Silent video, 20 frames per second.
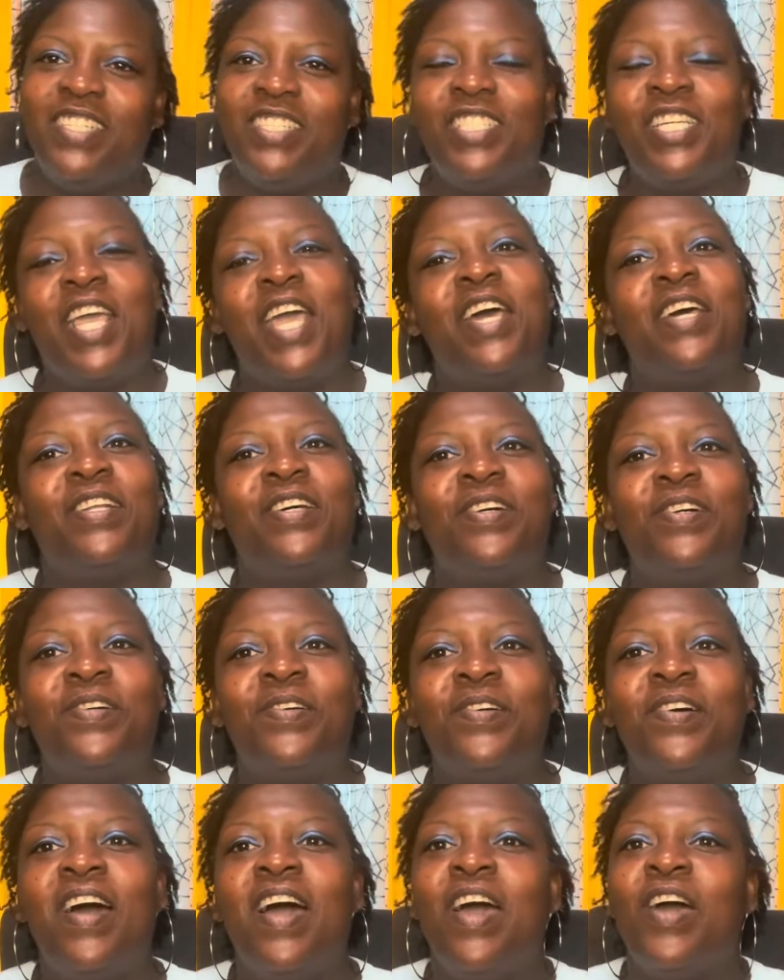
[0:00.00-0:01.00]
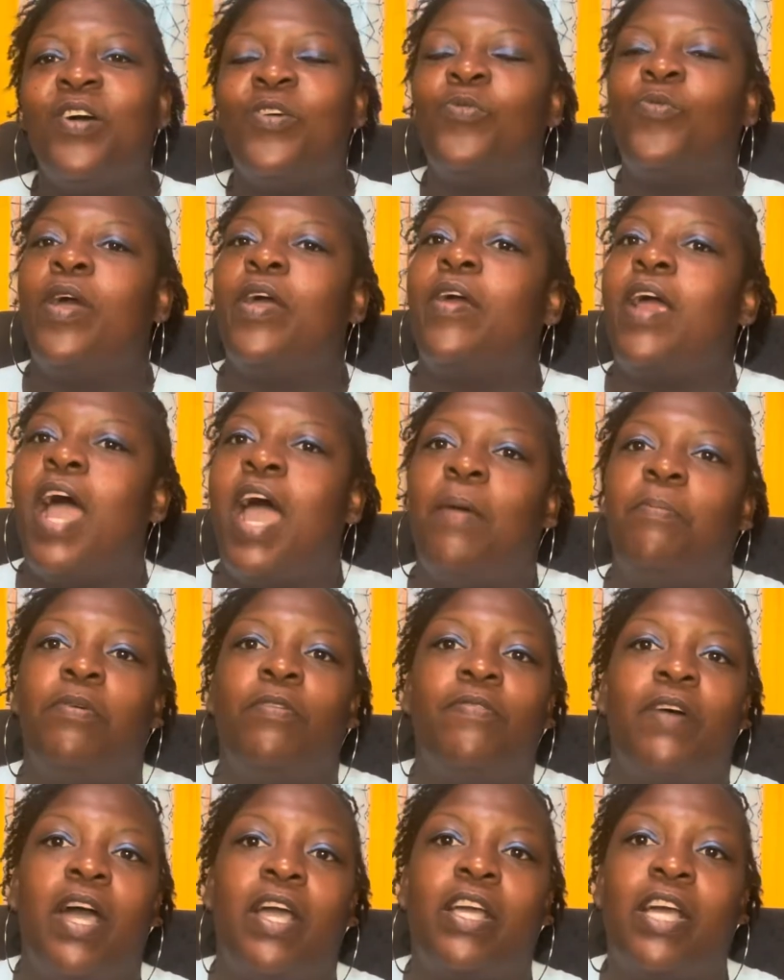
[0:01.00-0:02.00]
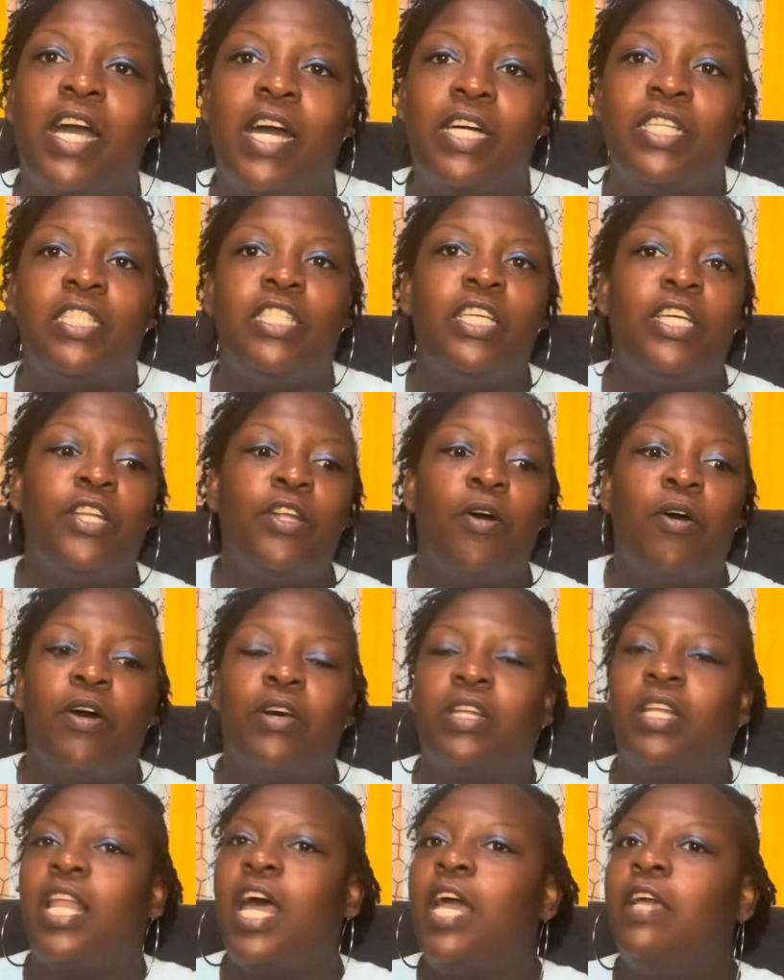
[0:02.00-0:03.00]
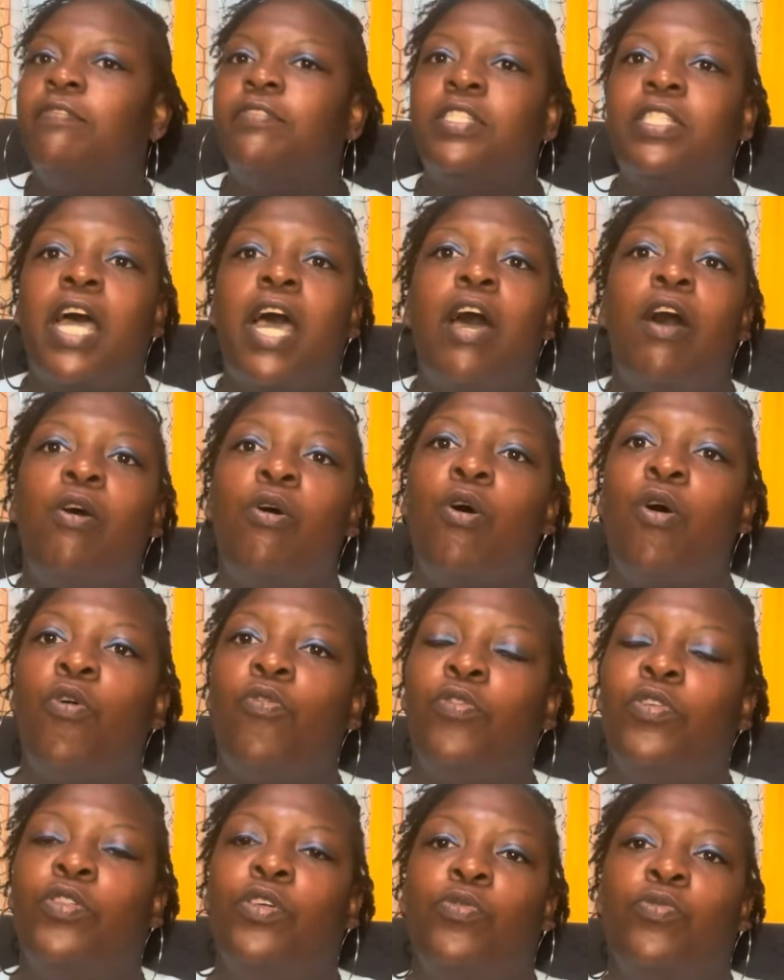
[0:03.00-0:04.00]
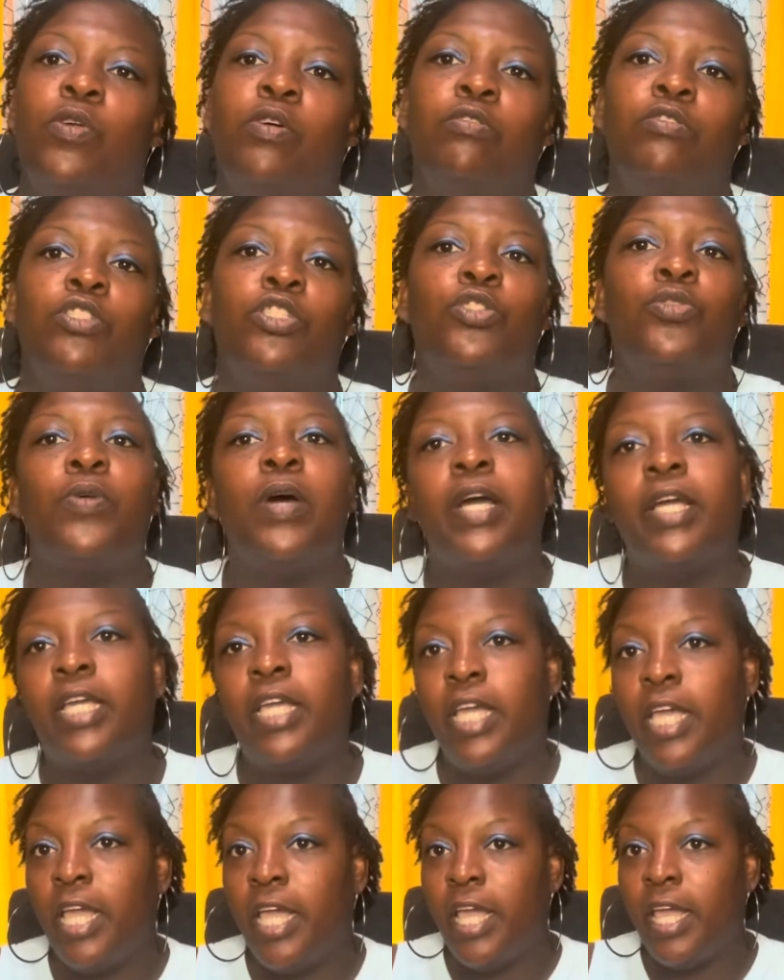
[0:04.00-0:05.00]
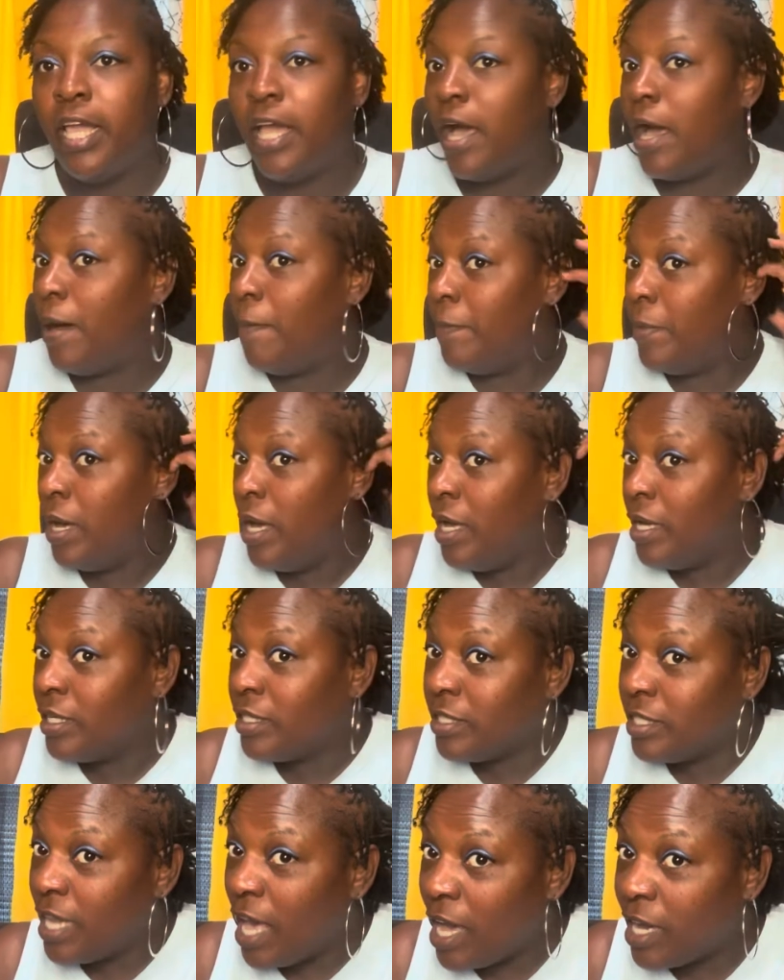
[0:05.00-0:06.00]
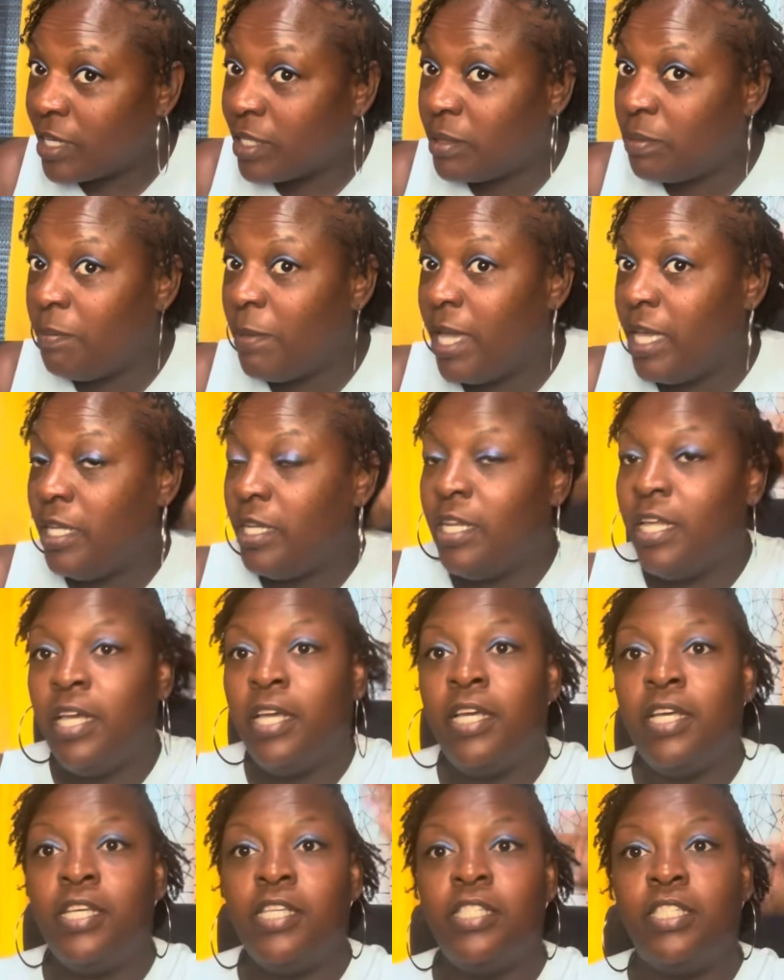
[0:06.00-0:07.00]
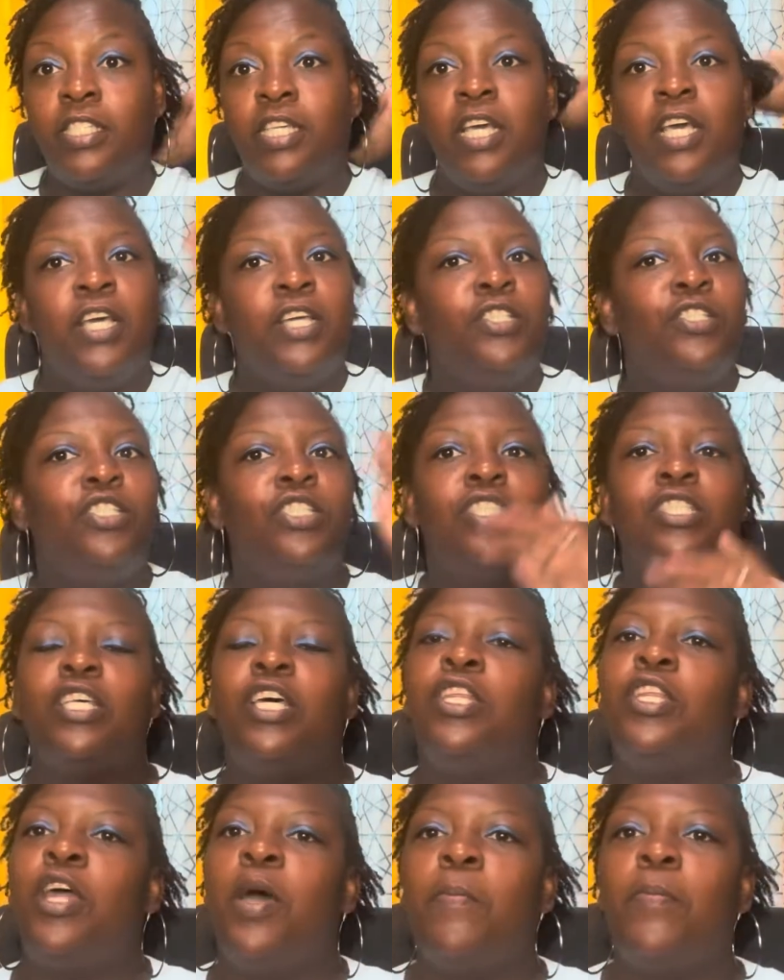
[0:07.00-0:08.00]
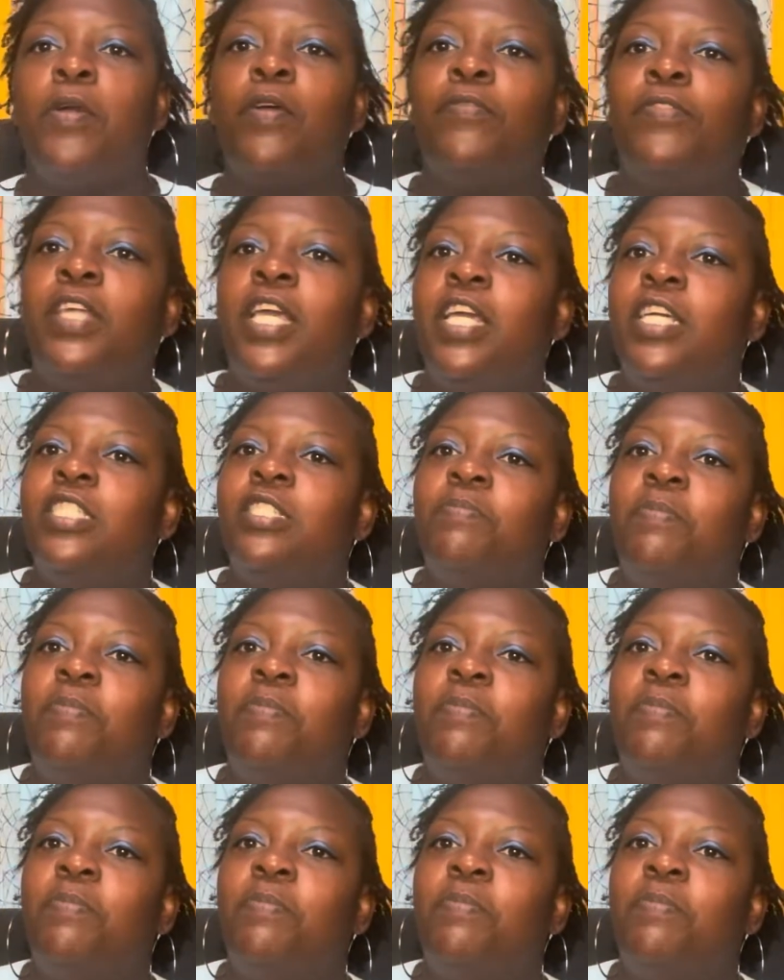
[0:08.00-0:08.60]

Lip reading: channel where I provide content on lifestyle, over-the-road trucking, lock maintenance, just a number of things.